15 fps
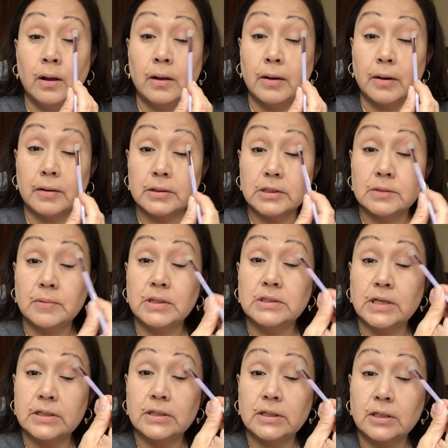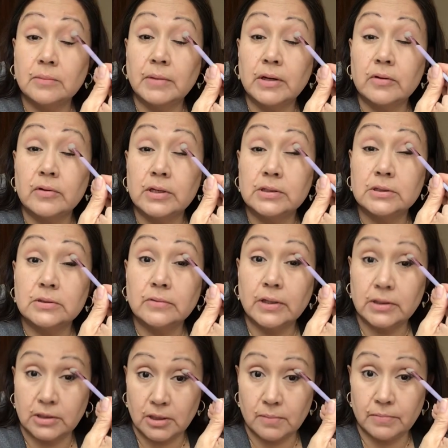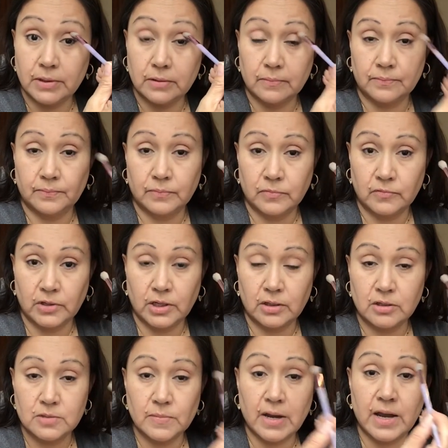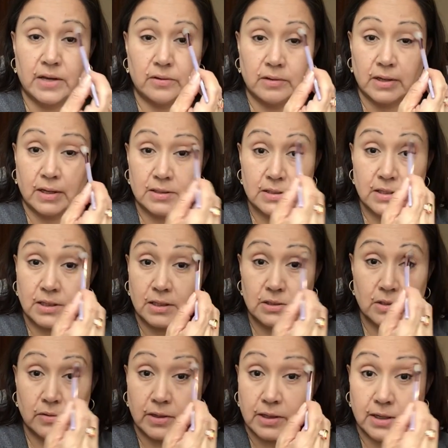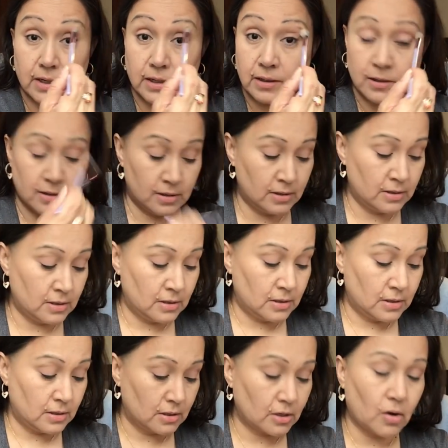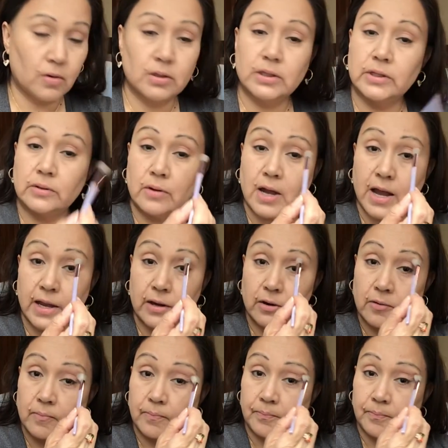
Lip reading: And this is technically my crease is right there, but when I close my eye, you can't see it, so I kind of go a little higher.